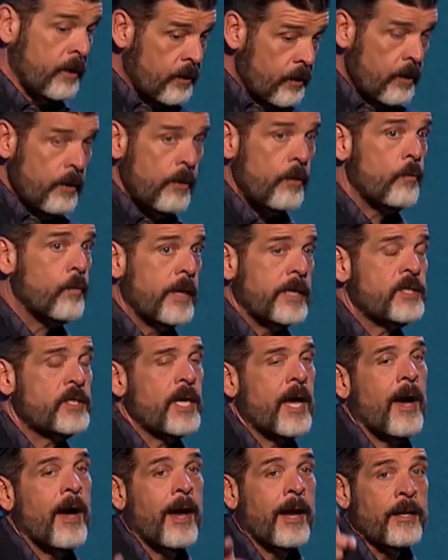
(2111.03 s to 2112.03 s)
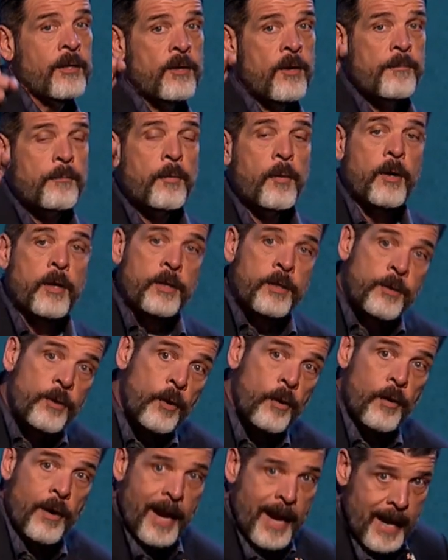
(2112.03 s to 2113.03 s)
You reach out and you put
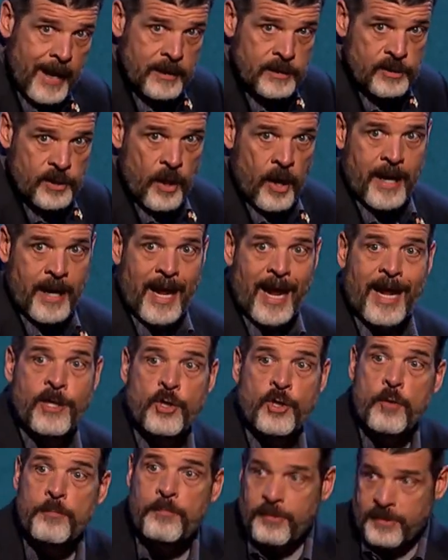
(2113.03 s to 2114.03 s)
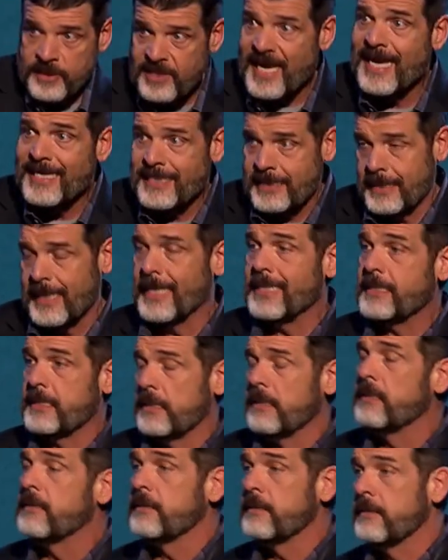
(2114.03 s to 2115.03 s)
your hands on it and you possess
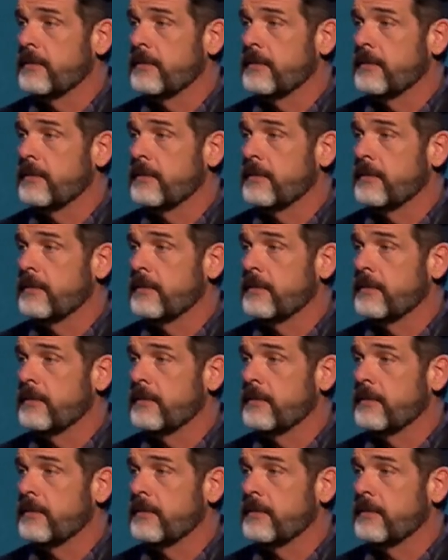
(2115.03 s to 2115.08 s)
it.